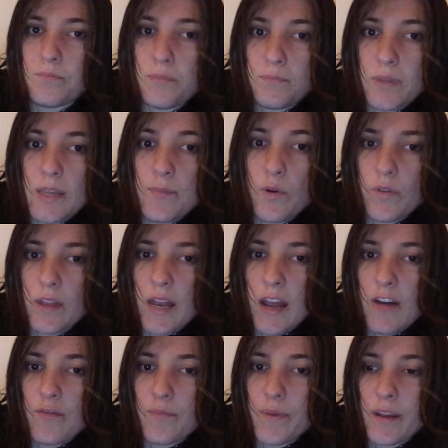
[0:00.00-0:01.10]
people that
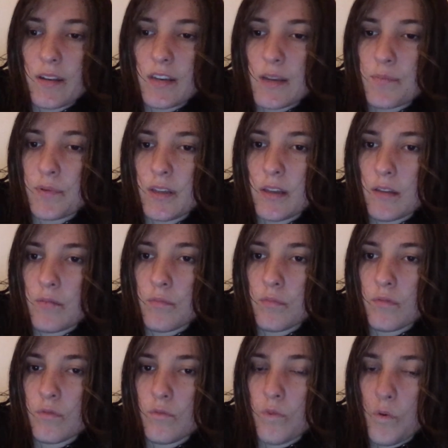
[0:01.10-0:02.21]
have been deeply
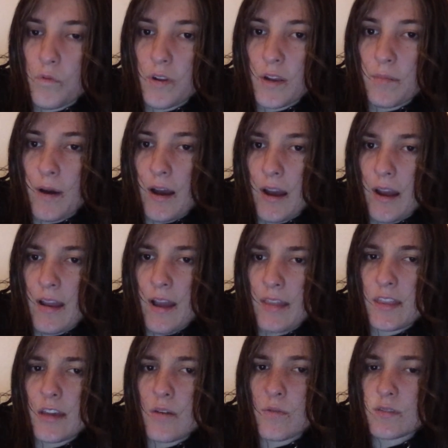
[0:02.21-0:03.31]
wounded by, I
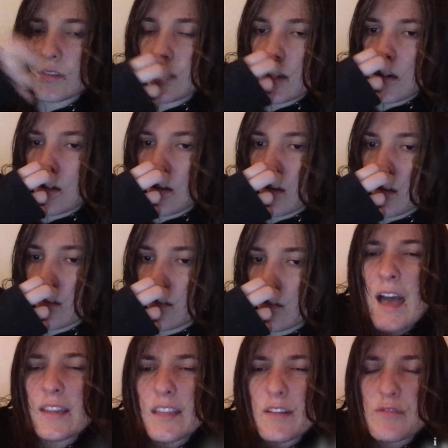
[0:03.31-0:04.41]
think it was the
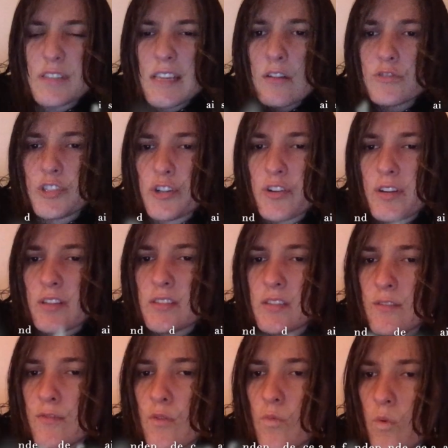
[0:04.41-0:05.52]
Algerian
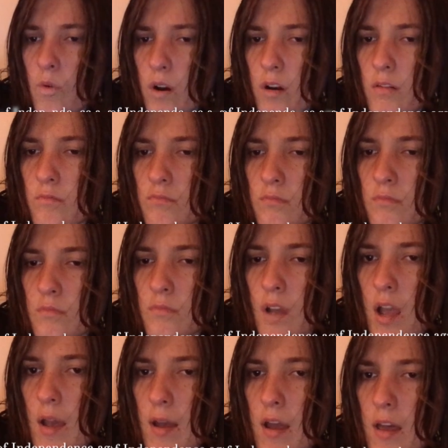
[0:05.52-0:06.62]
Civil War.
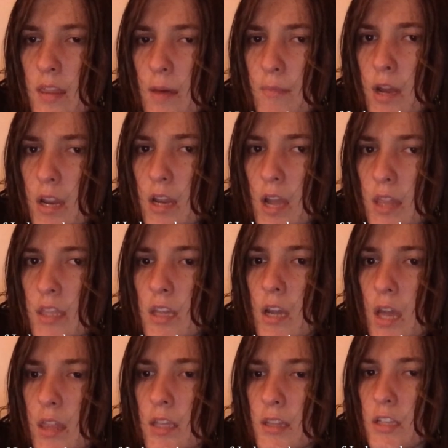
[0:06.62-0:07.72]
I
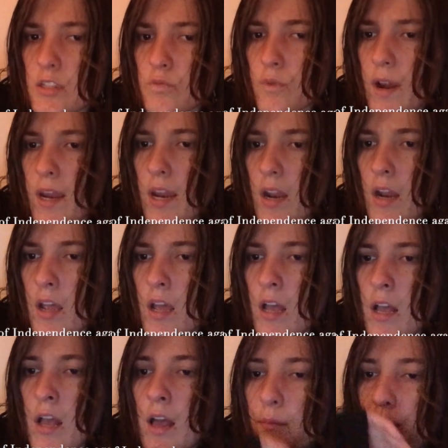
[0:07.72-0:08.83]
think that's right.
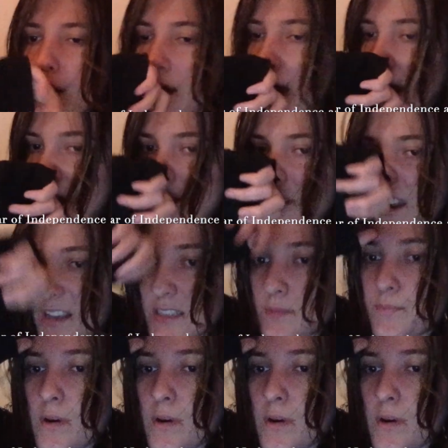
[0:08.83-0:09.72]
But anyways,